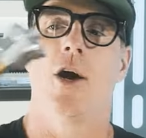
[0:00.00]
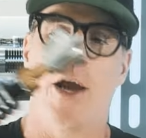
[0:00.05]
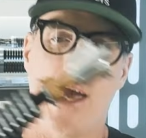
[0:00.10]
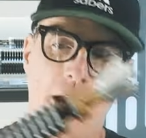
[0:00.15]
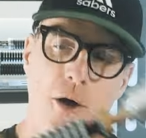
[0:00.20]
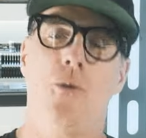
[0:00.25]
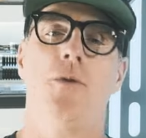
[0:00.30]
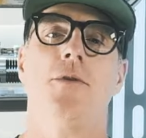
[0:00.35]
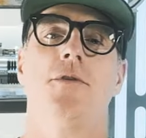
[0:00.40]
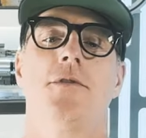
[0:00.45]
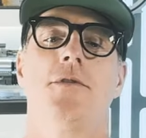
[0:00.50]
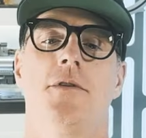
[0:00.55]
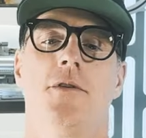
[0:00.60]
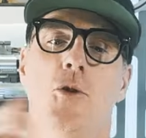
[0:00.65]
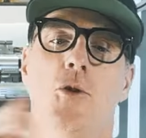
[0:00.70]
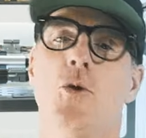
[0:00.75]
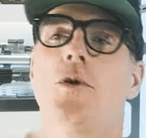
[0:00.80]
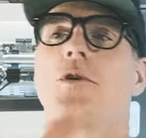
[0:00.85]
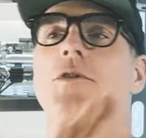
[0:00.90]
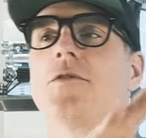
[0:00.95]
hilt,
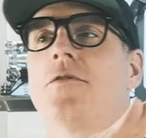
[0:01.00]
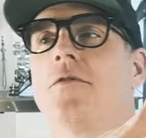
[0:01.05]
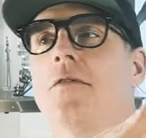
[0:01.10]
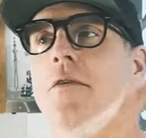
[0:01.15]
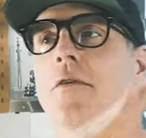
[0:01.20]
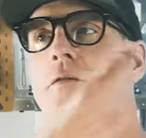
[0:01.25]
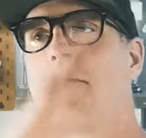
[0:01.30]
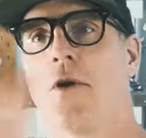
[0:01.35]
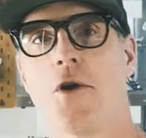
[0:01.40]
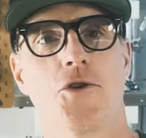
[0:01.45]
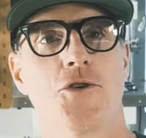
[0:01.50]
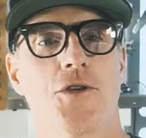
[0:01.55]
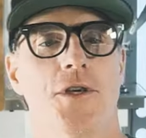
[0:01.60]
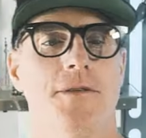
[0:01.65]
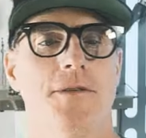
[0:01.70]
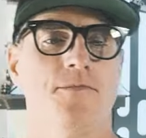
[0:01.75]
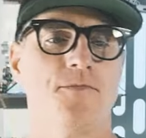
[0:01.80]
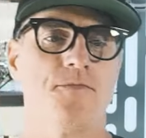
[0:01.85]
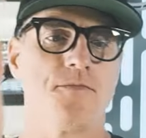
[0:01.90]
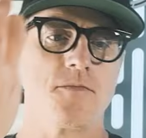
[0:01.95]
Luke's
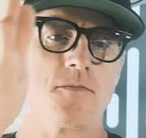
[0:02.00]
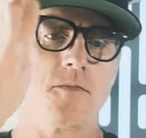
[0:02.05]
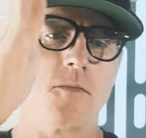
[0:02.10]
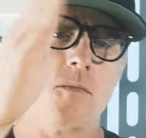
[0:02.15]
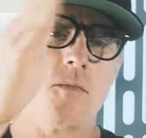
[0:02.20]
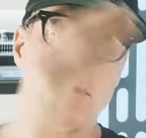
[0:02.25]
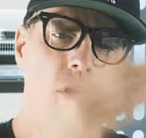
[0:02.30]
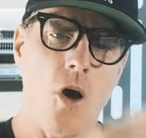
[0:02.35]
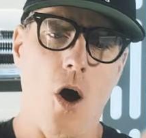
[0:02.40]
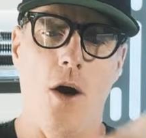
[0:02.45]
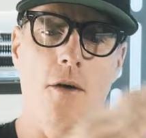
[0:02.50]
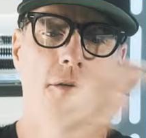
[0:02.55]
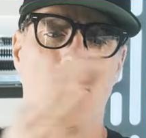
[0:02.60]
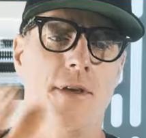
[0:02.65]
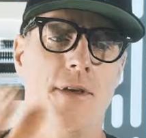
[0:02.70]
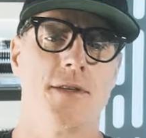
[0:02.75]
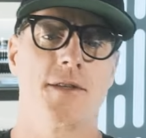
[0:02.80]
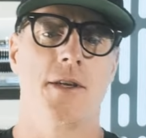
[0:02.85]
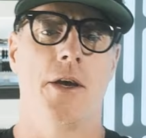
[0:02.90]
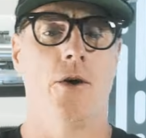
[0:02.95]
version of
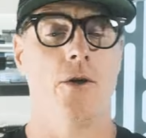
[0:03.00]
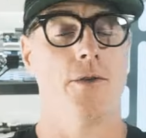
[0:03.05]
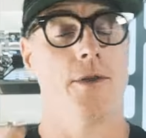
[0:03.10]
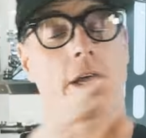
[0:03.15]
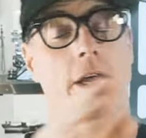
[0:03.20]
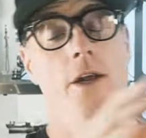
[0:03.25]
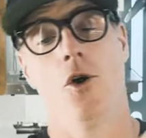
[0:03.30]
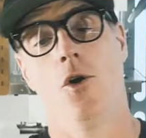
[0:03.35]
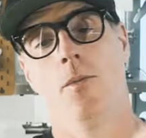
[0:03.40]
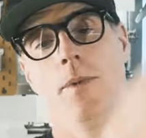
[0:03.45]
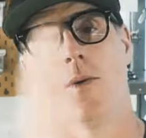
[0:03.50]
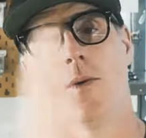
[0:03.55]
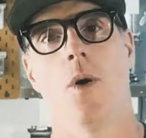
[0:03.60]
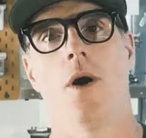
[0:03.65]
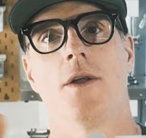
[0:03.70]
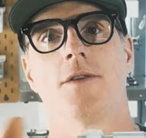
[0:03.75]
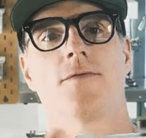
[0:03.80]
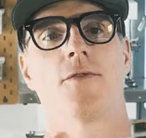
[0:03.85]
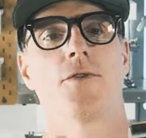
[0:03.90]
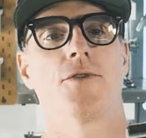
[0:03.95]
this hilt and
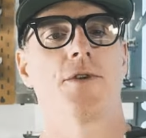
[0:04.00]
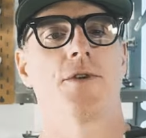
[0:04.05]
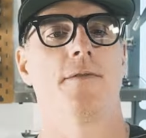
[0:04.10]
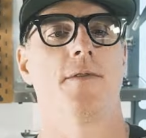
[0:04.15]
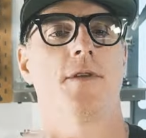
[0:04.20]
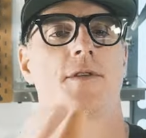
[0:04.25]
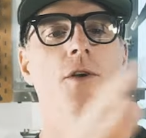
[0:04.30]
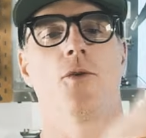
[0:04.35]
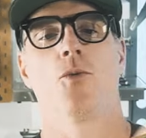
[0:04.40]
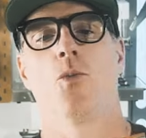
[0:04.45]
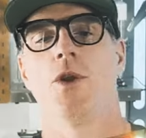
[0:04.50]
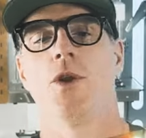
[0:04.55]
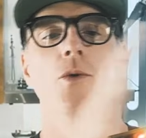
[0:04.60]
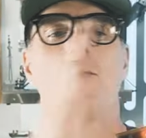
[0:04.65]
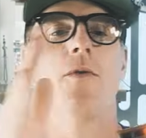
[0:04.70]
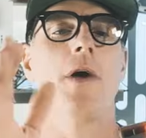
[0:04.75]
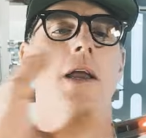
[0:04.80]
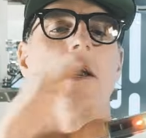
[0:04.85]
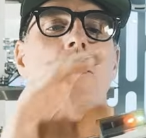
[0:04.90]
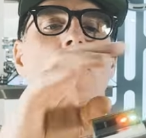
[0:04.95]
Obi-Wan's version of this hilt, when
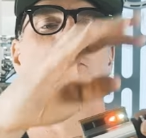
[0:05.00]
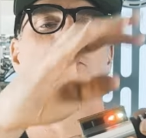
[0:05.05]
you've got a